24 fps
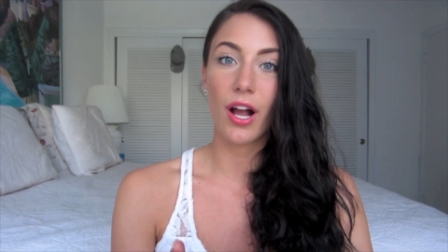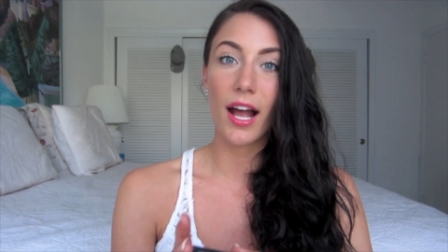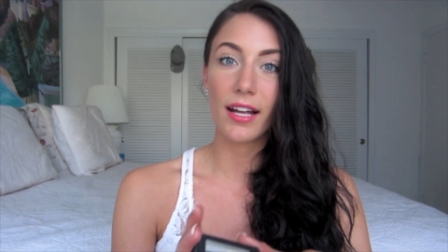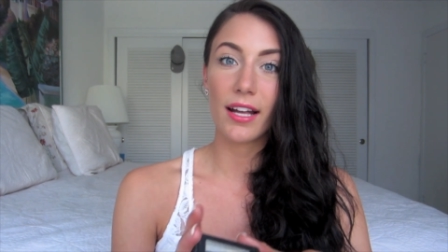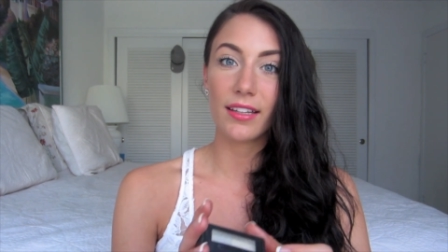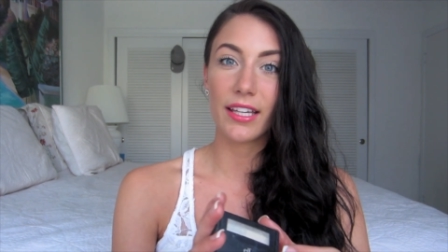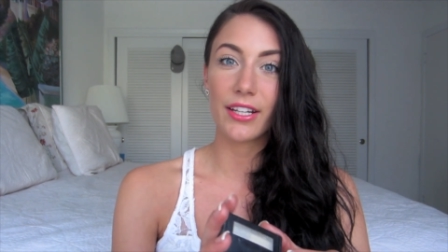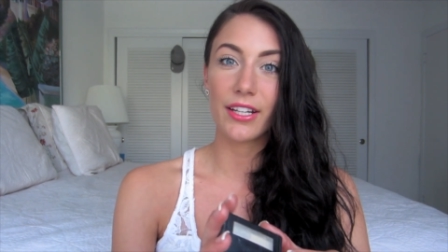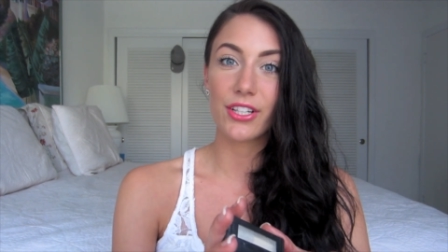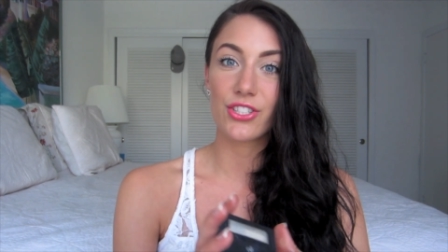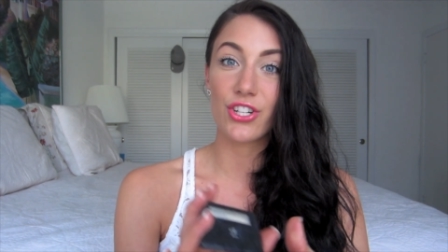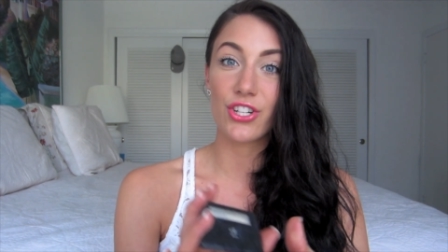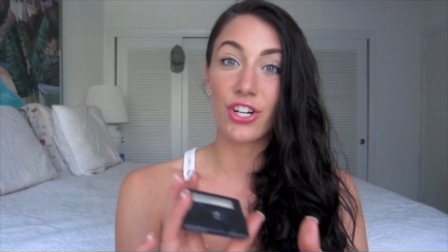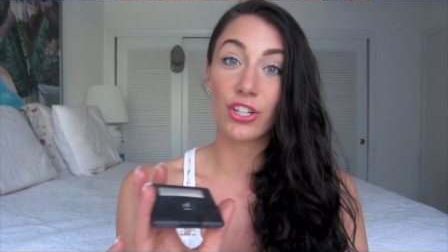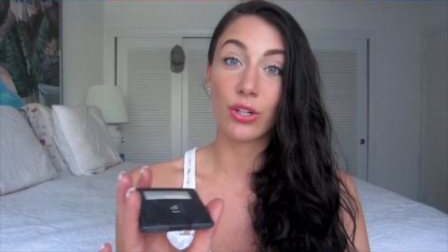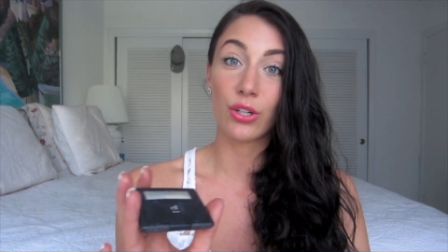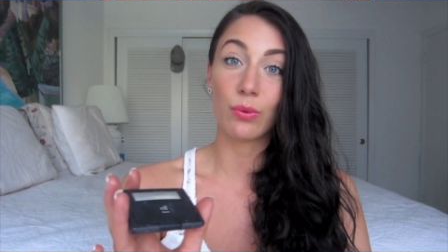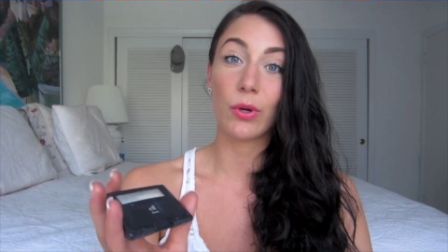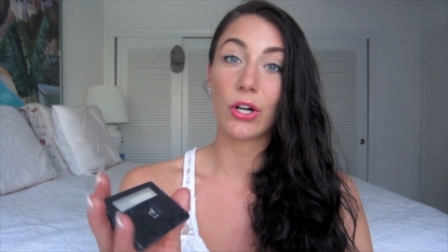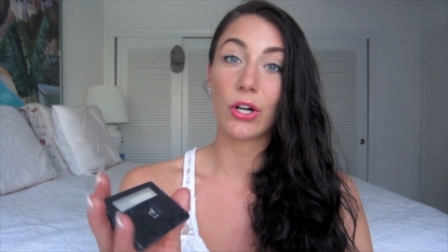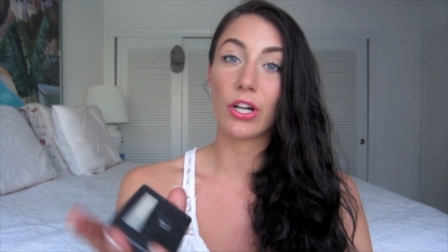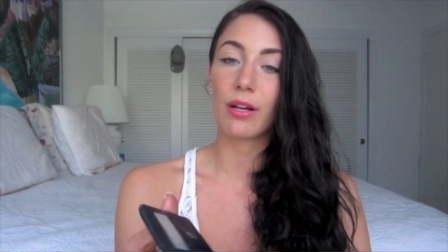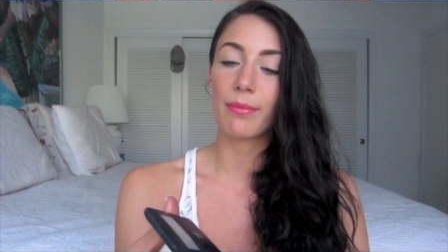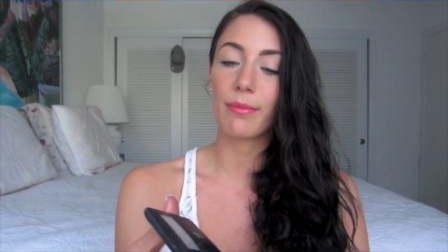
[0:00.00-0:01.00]
highlighters are going to
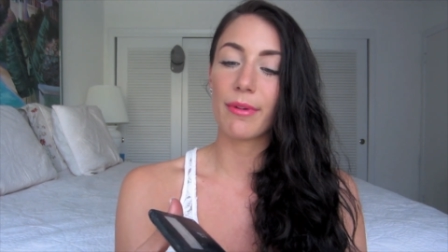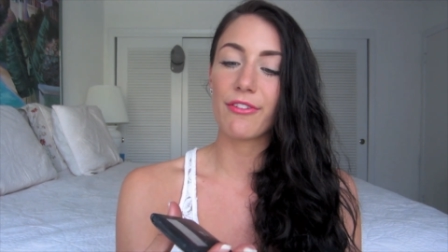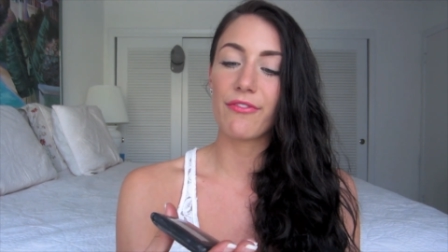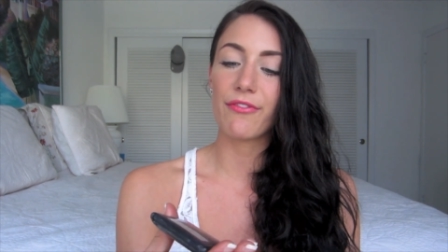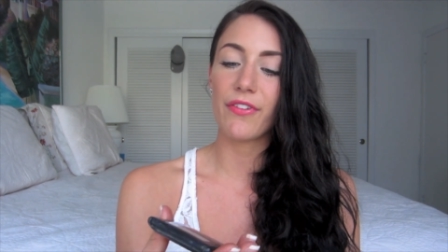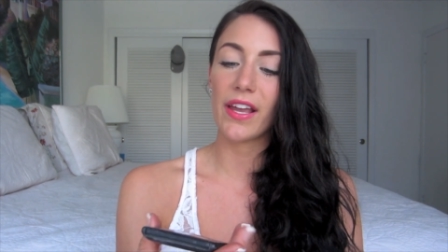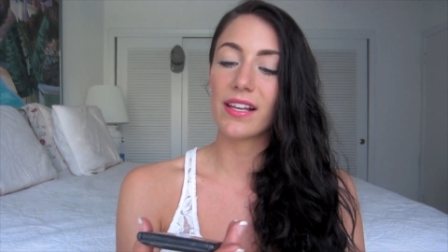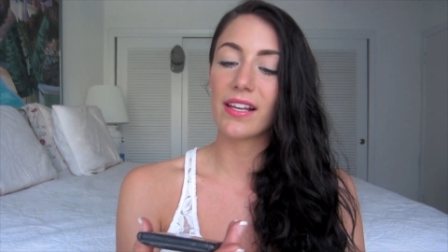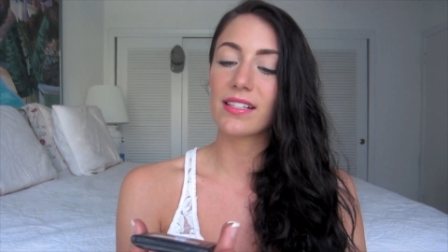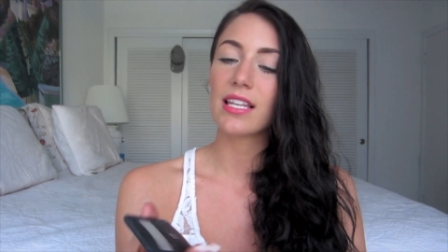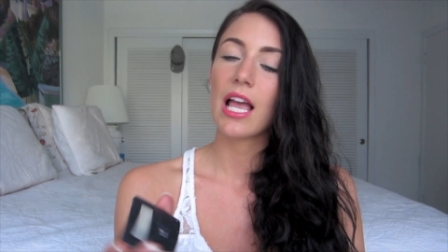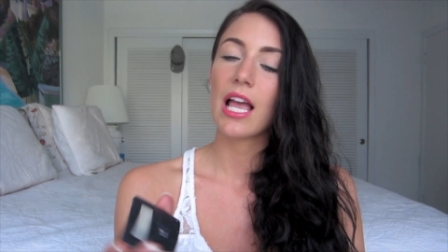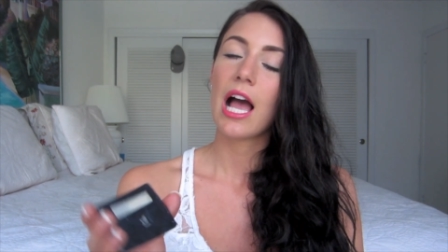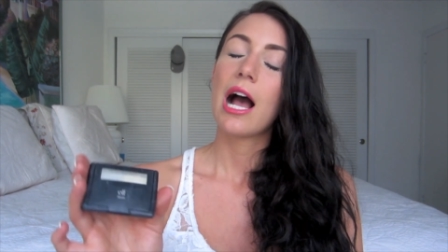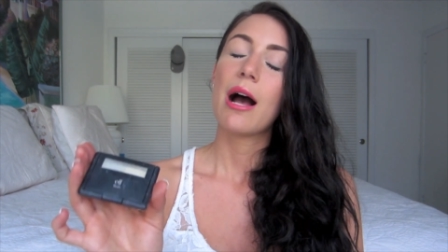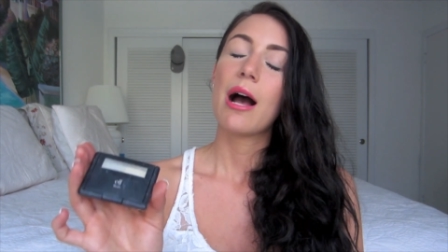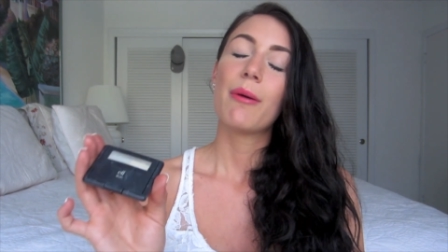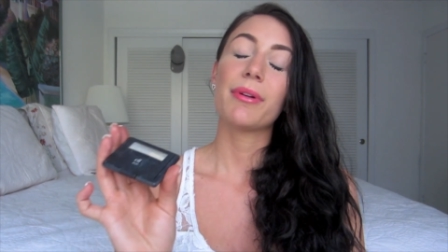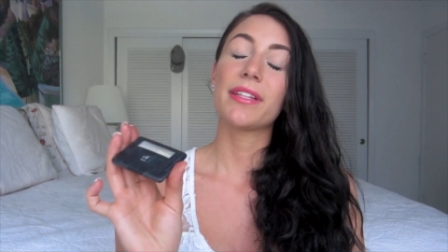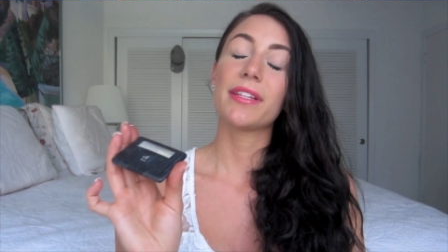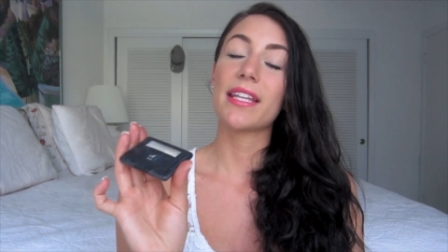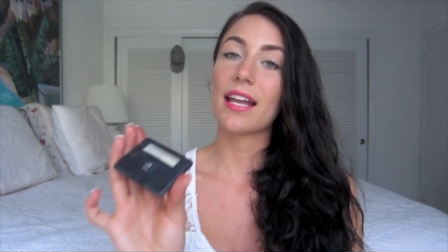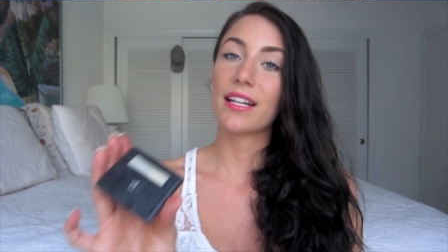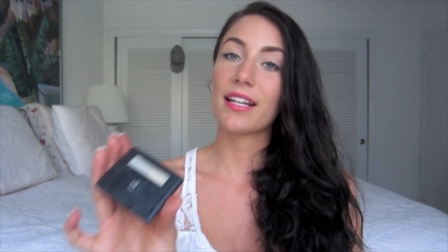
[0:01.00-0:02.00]
work on my face,
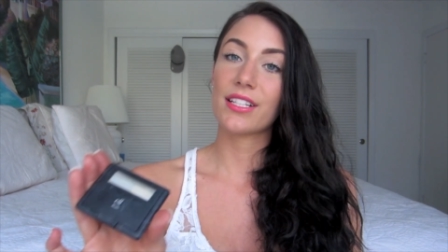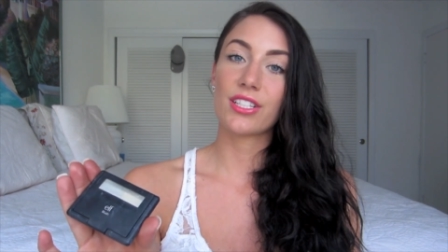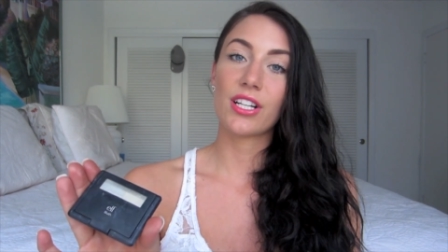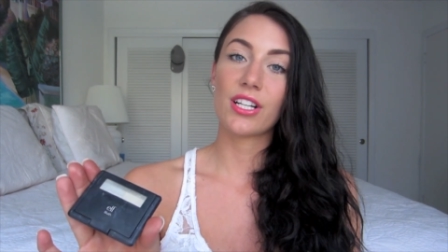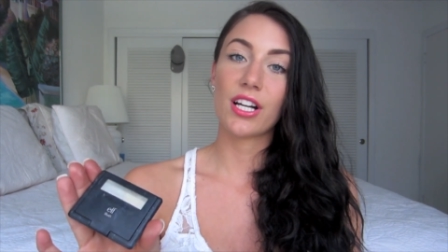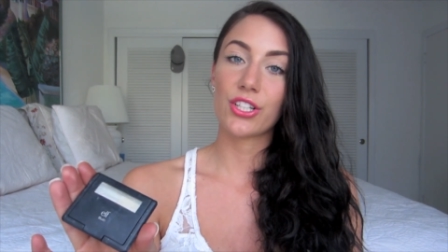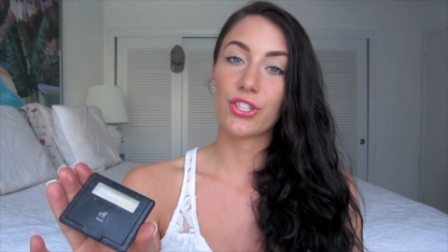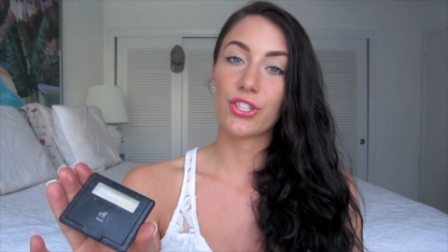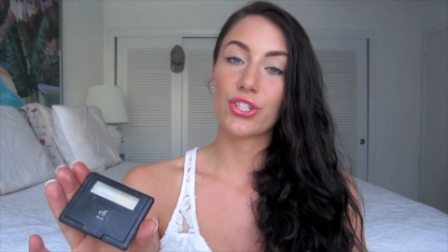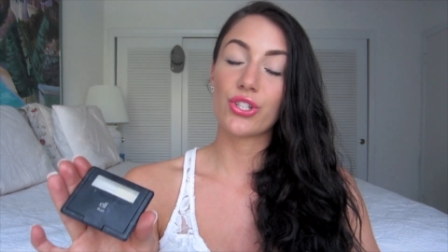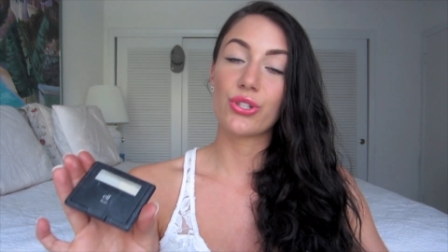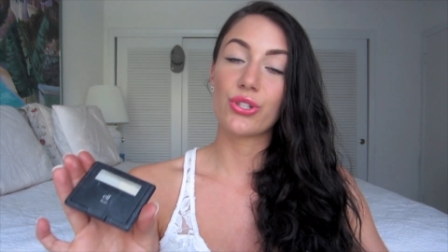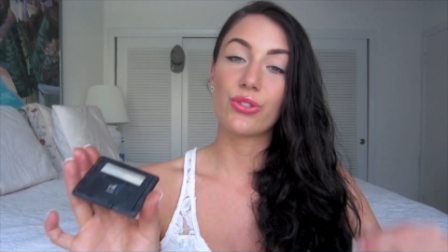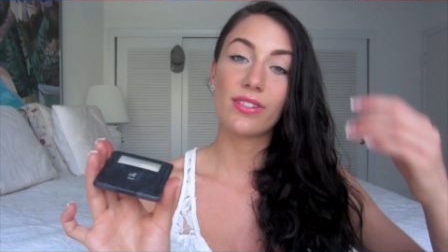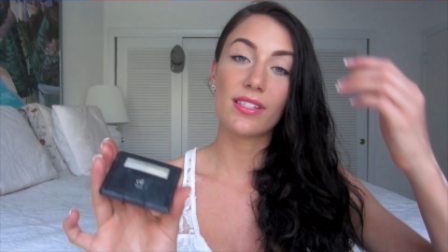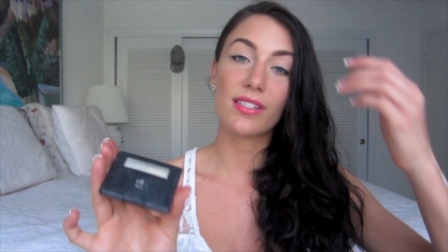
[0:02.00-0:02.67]
but that is not true.